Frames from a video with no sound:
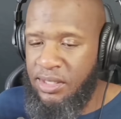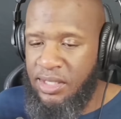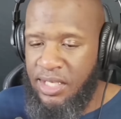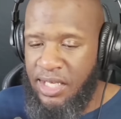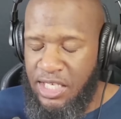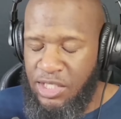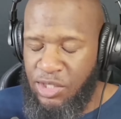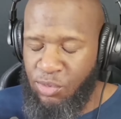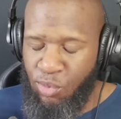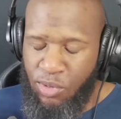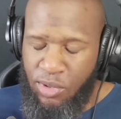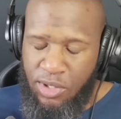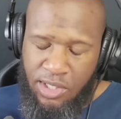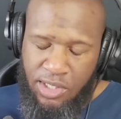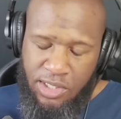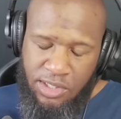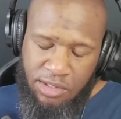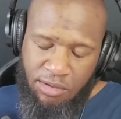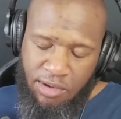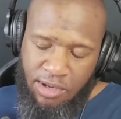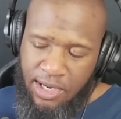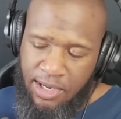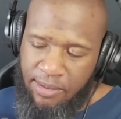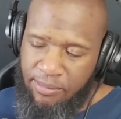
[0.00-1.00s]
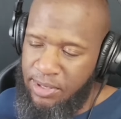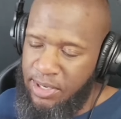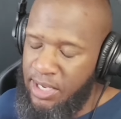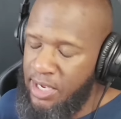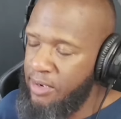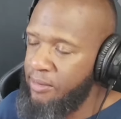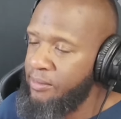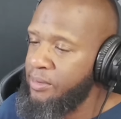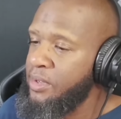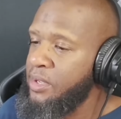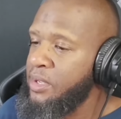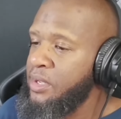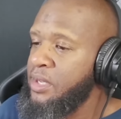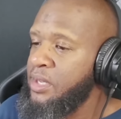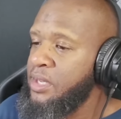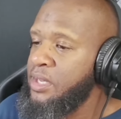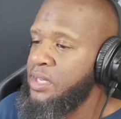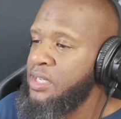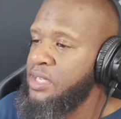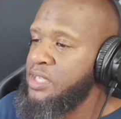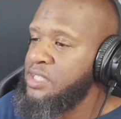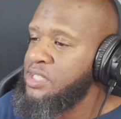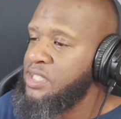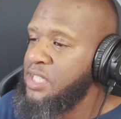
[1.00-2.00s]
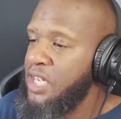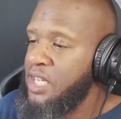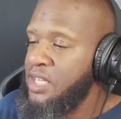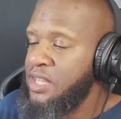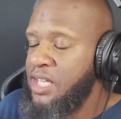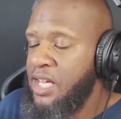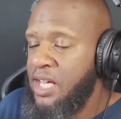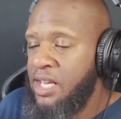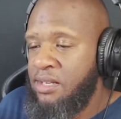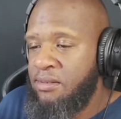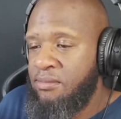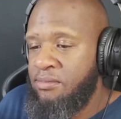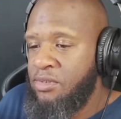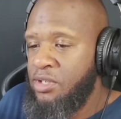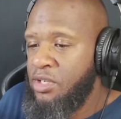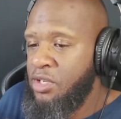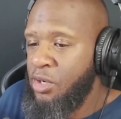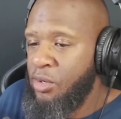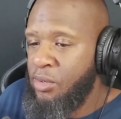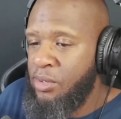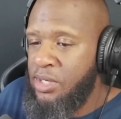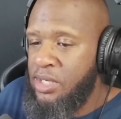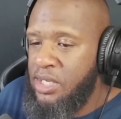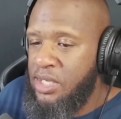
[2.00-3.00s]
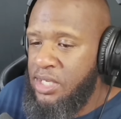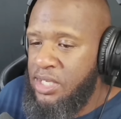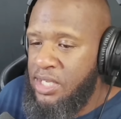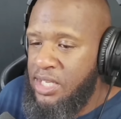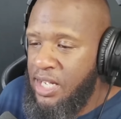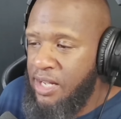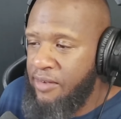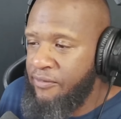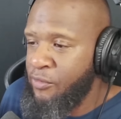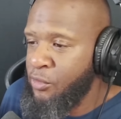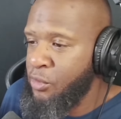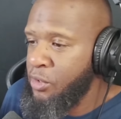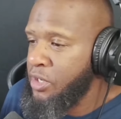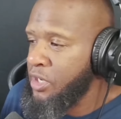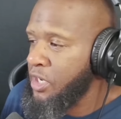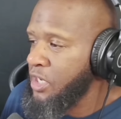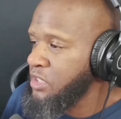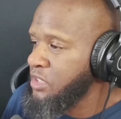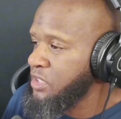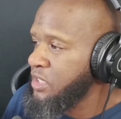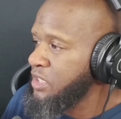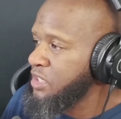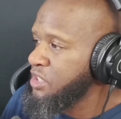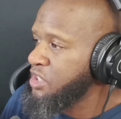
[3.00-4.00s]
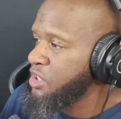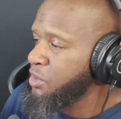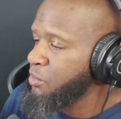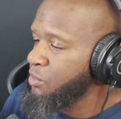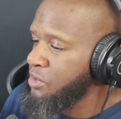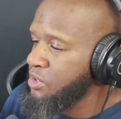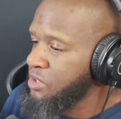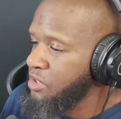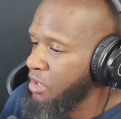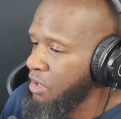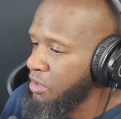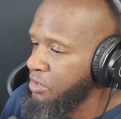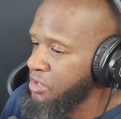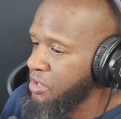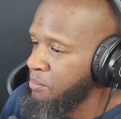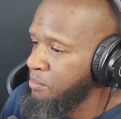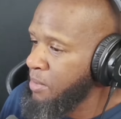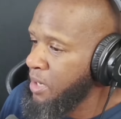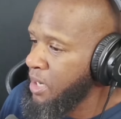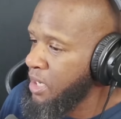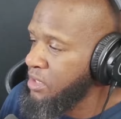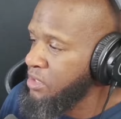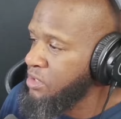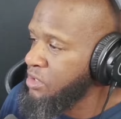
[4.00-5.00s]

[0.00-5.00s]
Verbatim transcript: that's where it is. All right. Now, he said that you know he did he got full custody and she was salty about it,